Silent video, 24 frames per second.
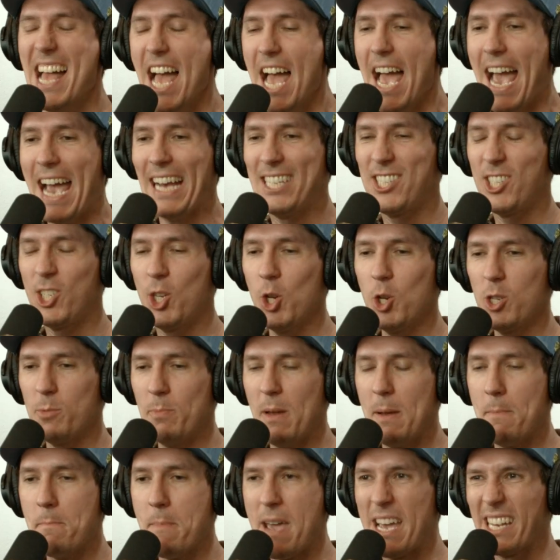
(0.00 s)
Excuse me,
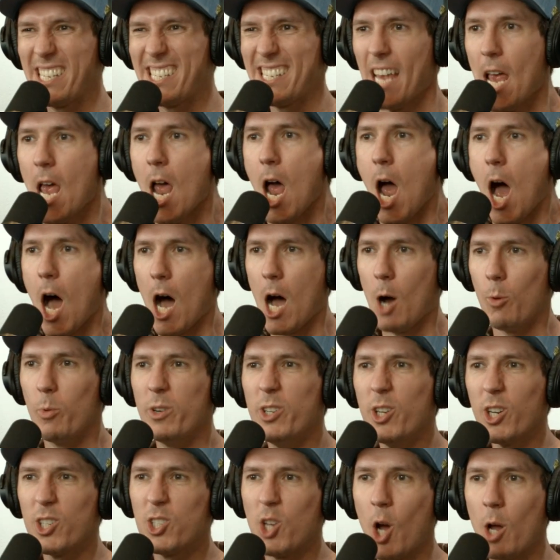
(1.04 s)
miss. When
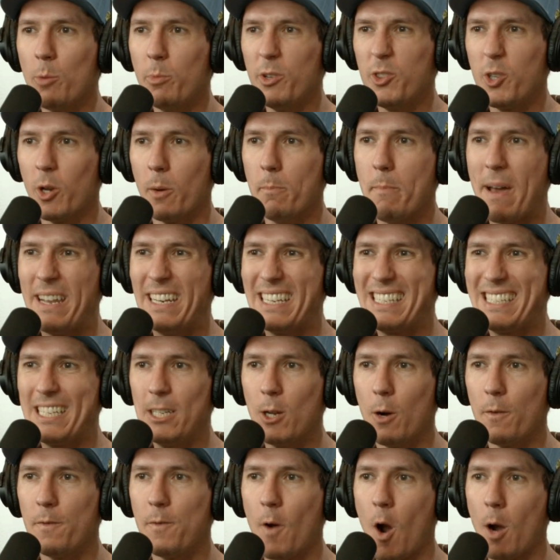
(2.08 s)
you're done with your
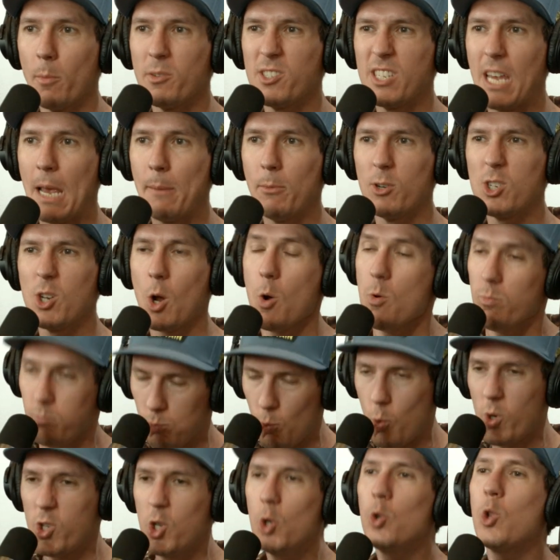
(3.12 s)
Mendocino Farm sandwich,
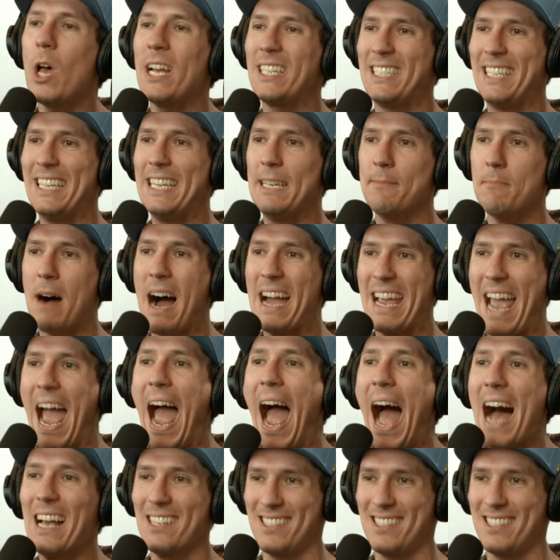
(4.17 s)
would you like to eat my ass?